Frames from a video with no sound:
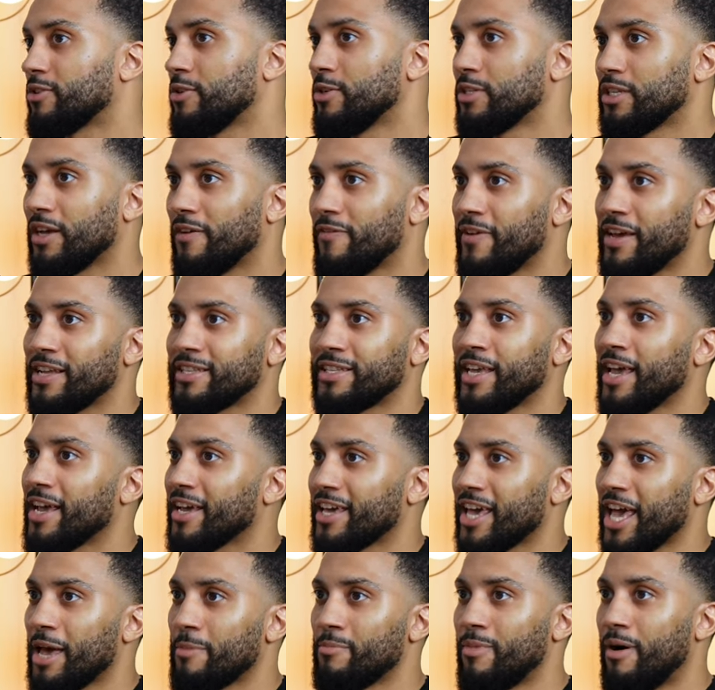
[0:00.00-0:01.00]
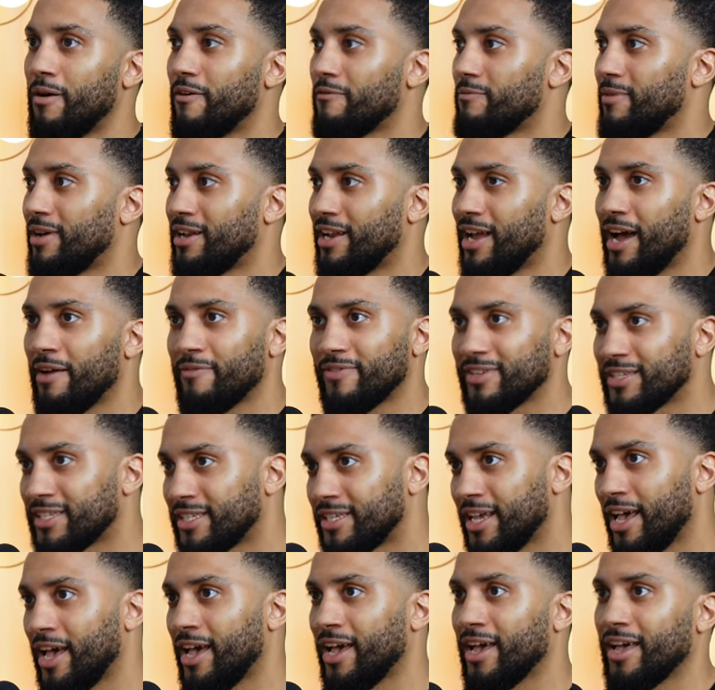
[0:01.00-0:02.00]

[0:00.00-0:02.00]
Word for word: as soon as I've hit 10K a month, my life is set.